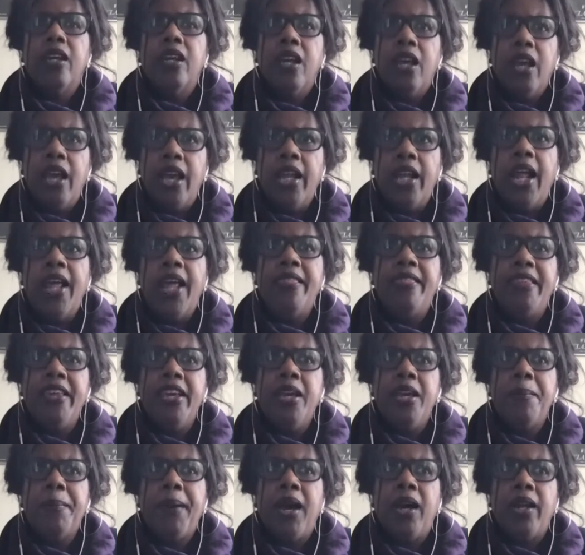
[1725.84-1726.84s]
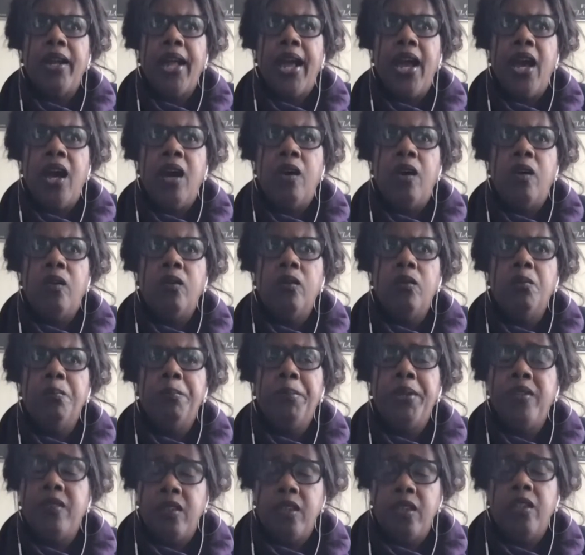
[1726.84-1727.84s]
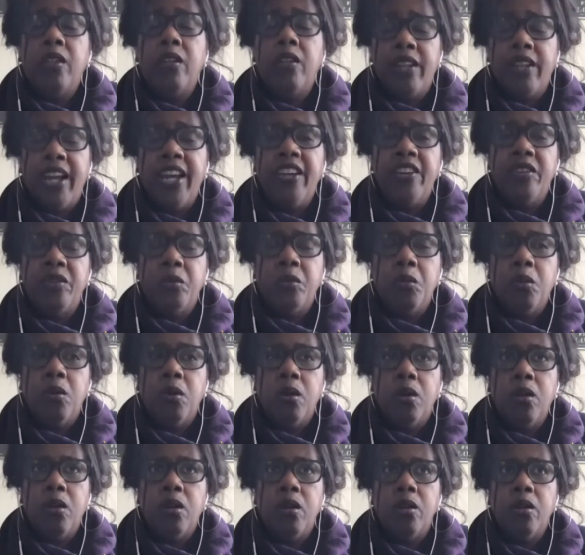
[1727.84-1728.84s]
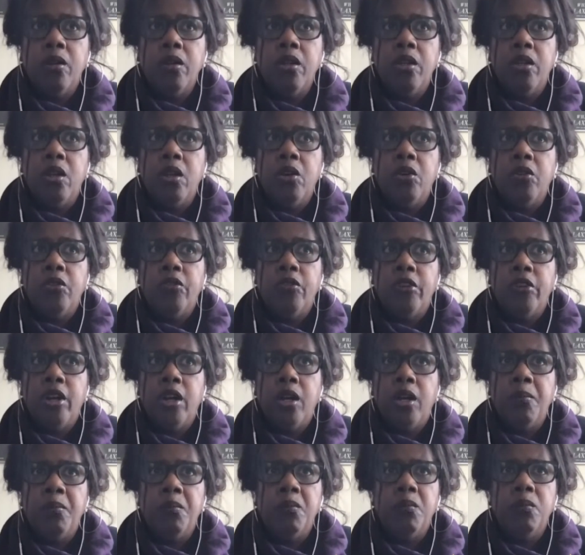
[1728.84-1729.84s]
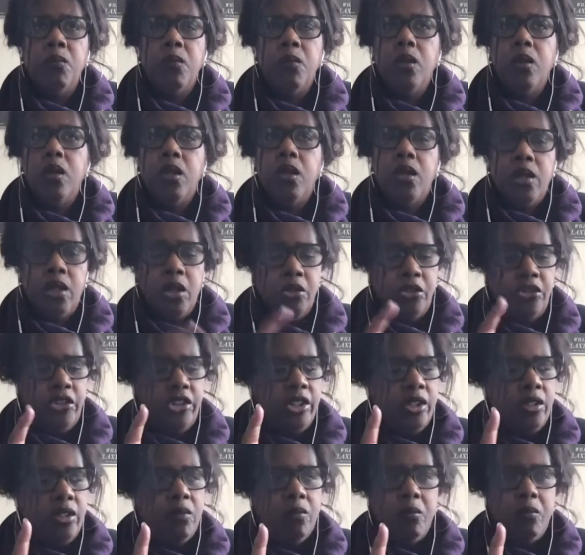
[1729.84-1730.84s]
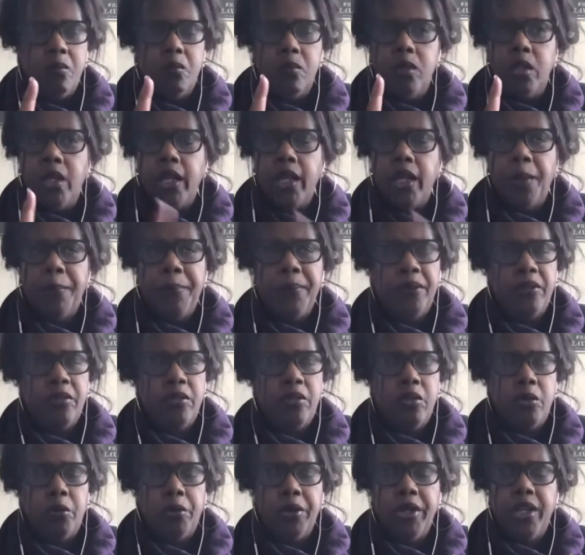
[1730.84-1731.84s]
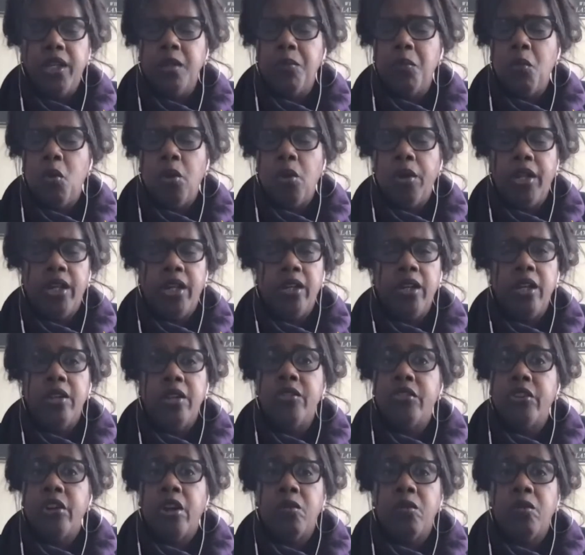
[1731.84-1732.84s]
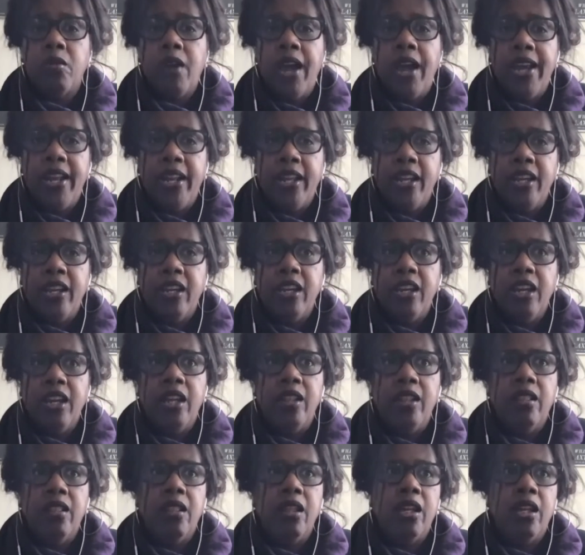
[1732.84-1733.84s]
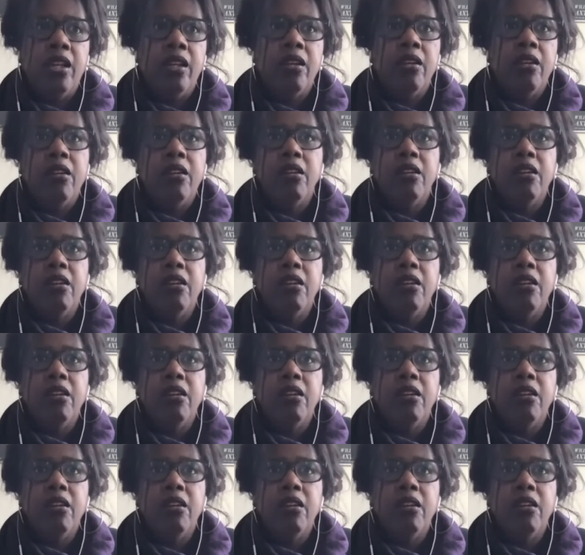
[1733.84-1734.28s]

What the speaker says: And I think about how busy her days were, from, she'd get up at 3 a.m. and start writing, and then